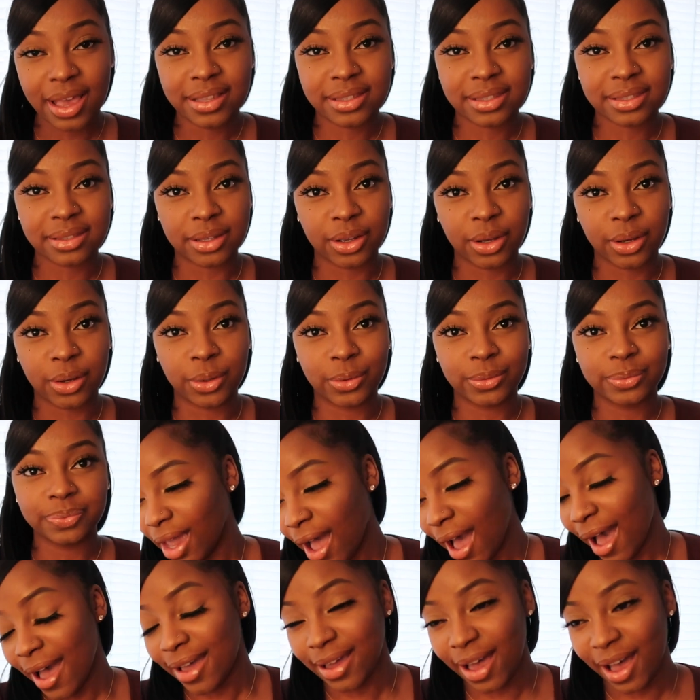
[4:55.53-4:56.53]
so
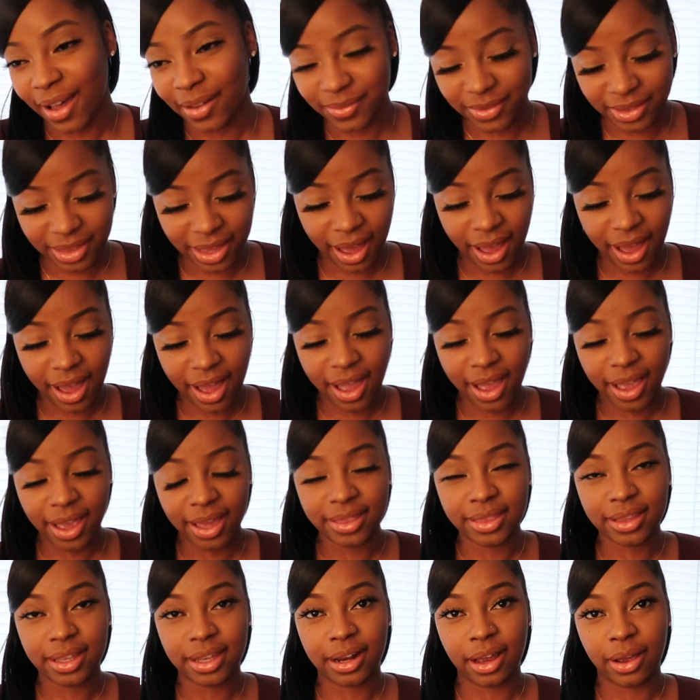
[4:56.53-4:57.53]
i have that
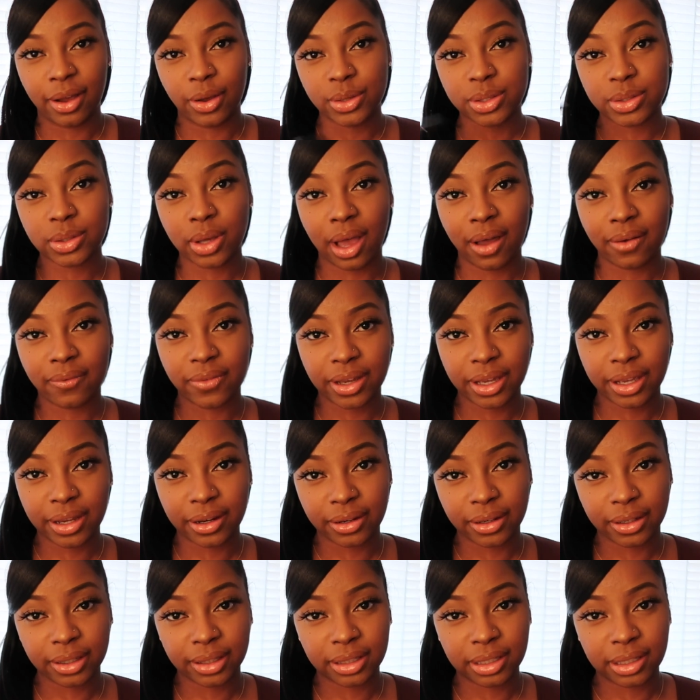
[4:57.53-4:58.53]
and then i also have a
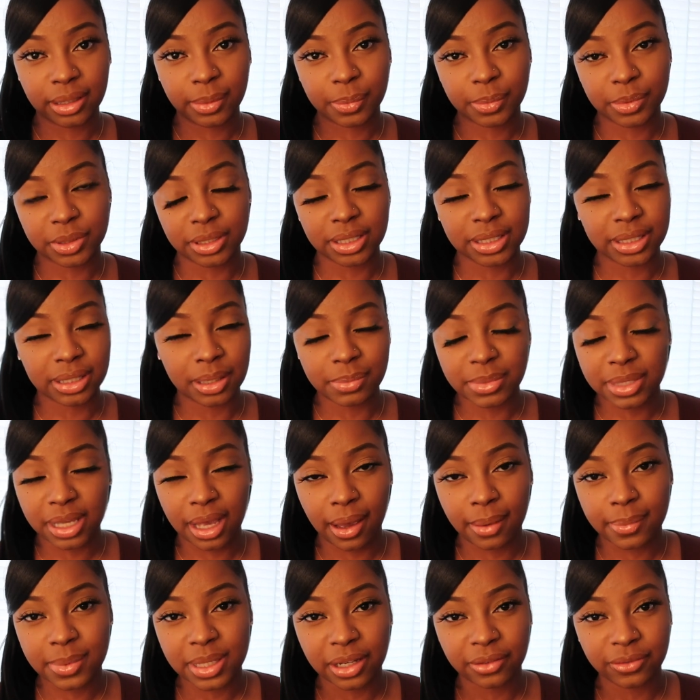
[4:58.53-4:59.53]
hair clip just
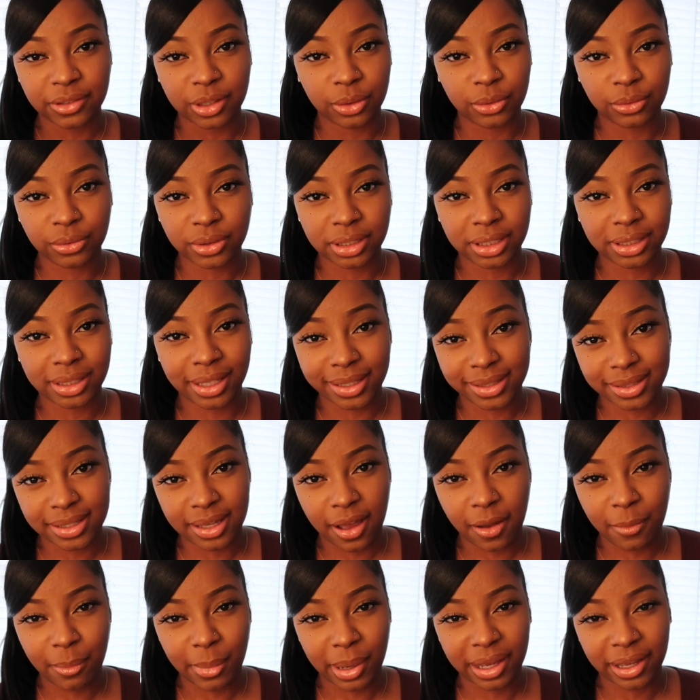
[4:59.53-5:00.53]
sometimes i don't really like to
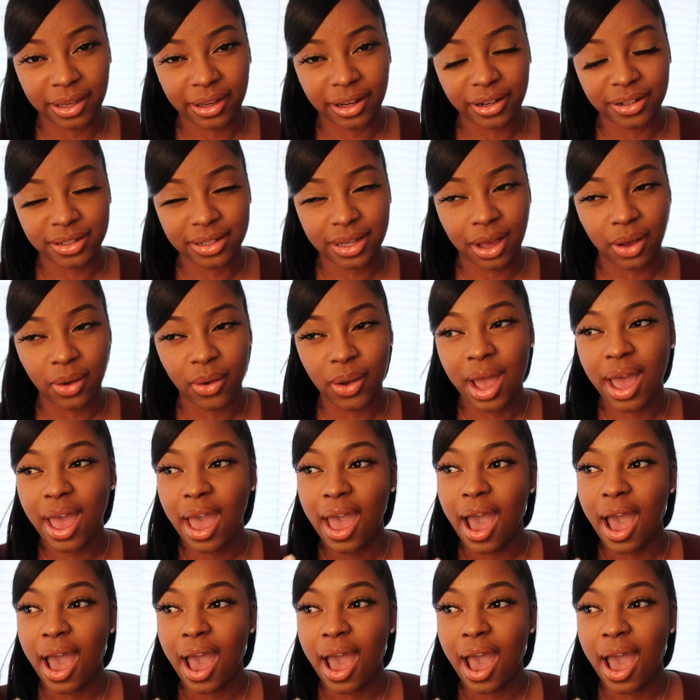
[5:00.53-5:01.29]
have my hair down